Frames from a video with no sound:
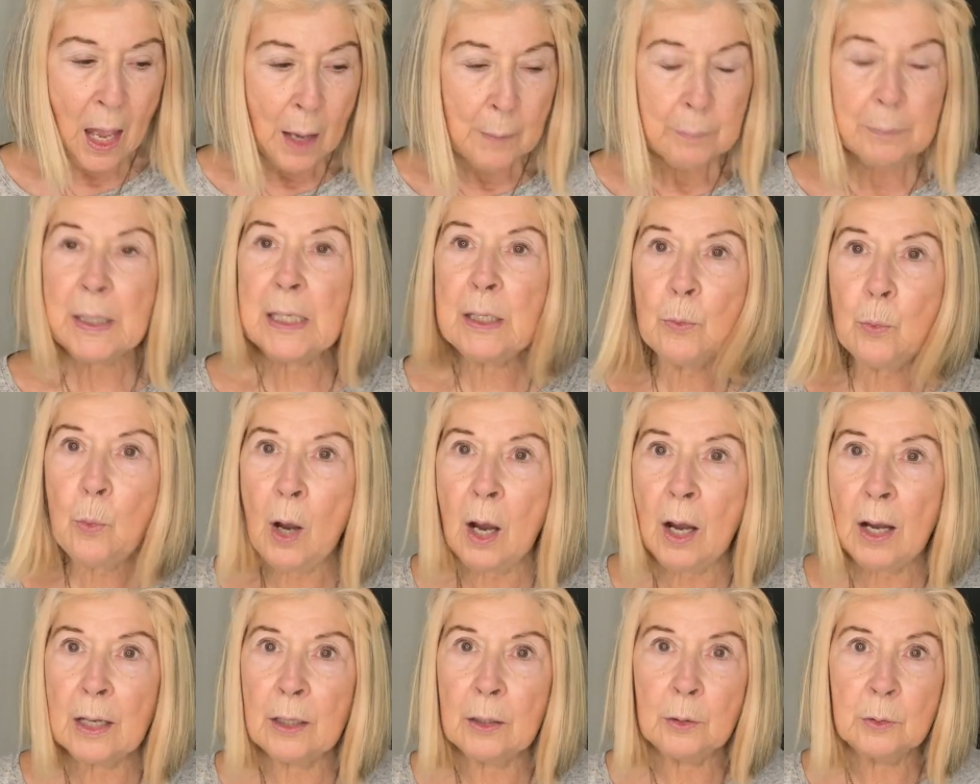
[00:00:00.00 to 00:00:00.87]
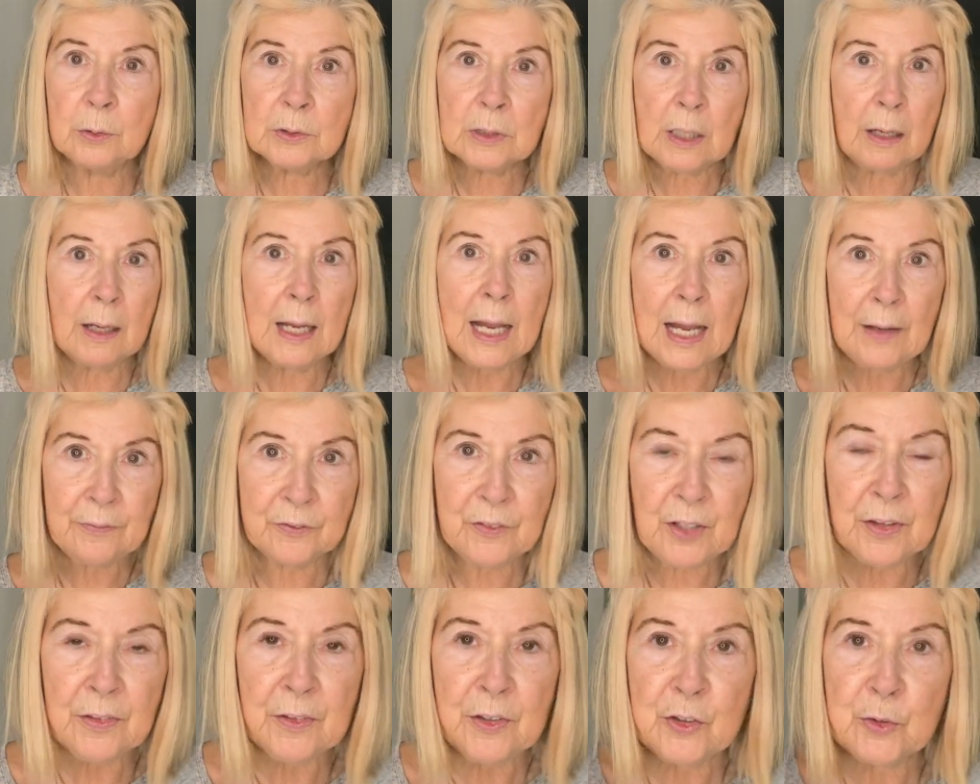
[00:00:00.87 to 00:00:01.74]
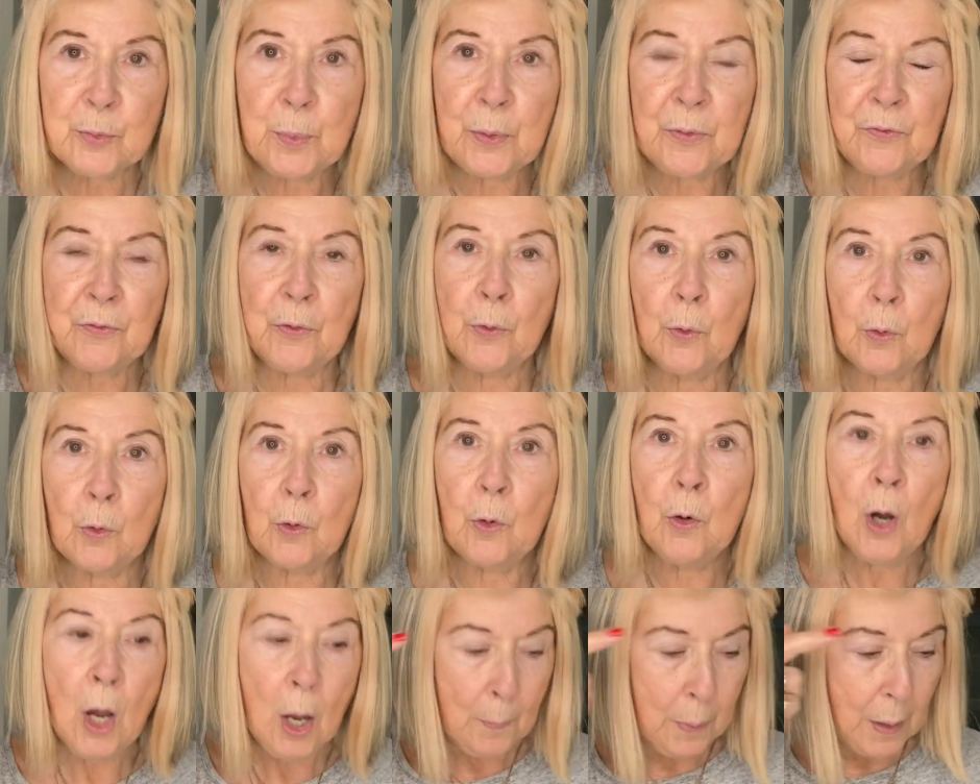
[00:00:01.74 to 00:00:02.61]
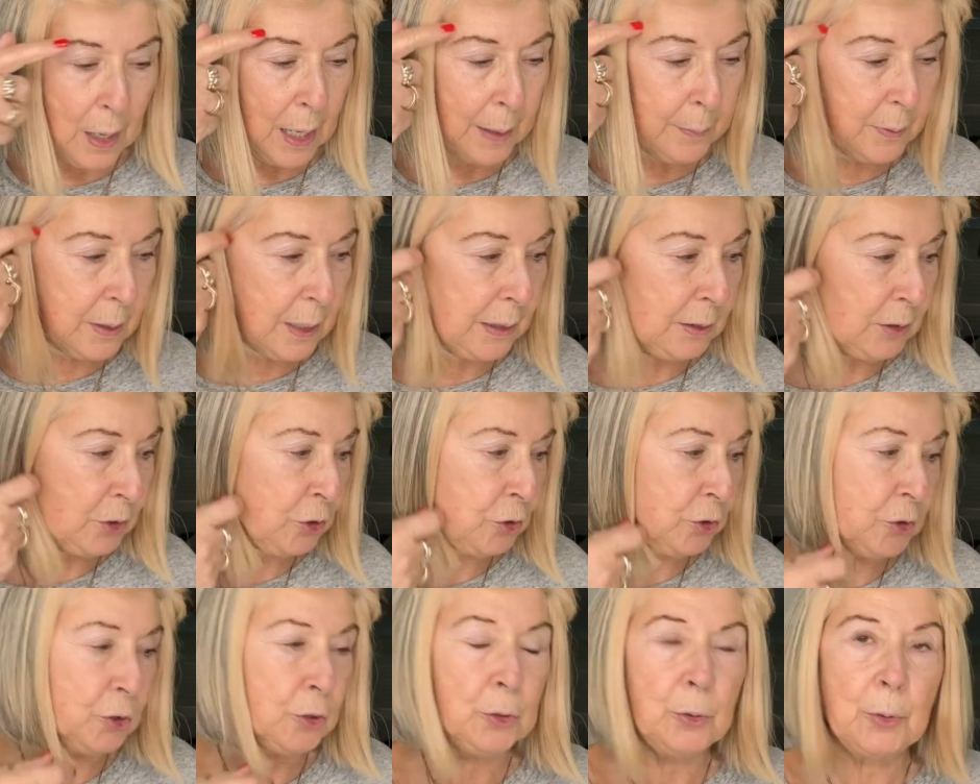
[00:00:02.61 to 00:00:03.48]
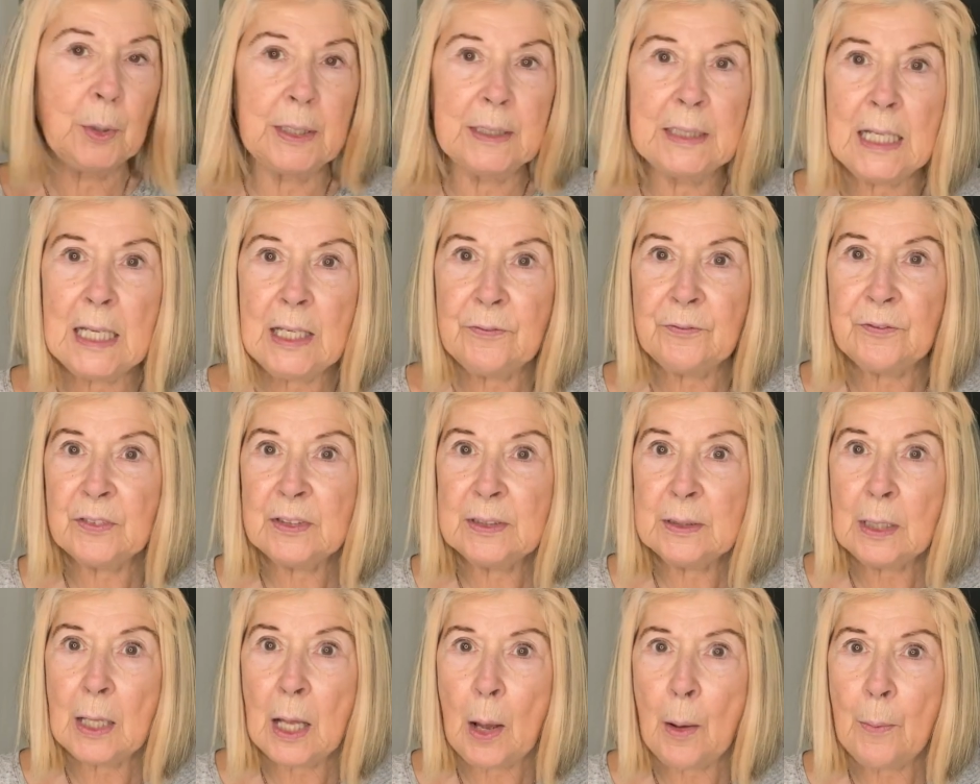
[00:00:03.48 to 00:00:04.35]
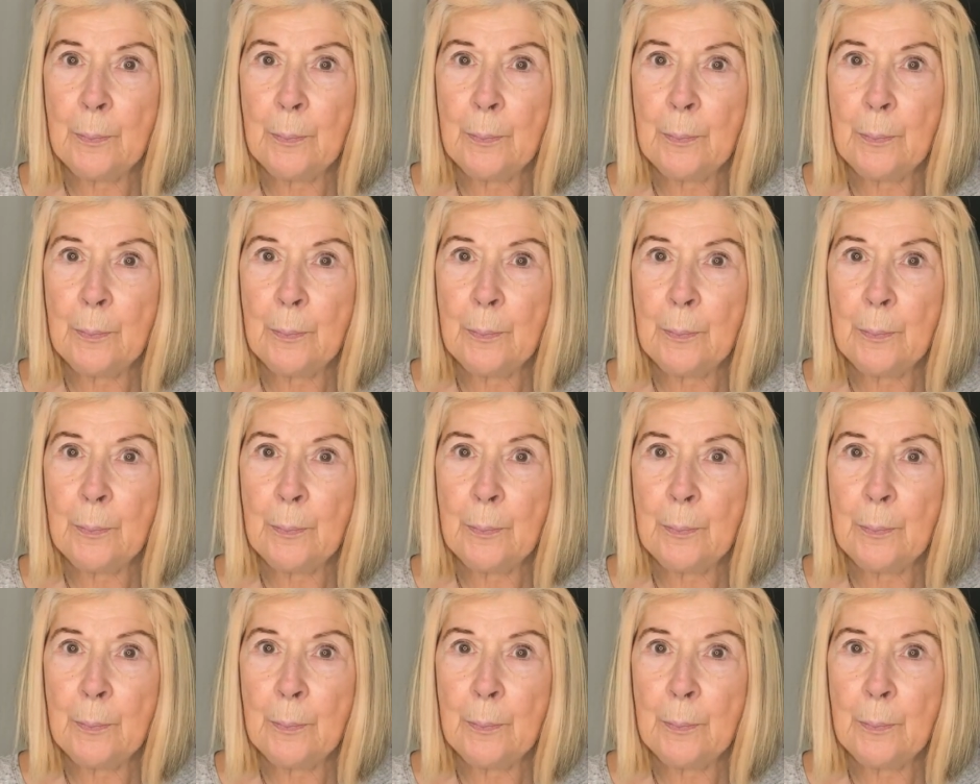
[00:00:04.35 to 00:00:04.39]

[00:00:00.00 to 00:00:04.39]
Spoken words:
Meanwhile, now I have done this before, but I'm going to do an even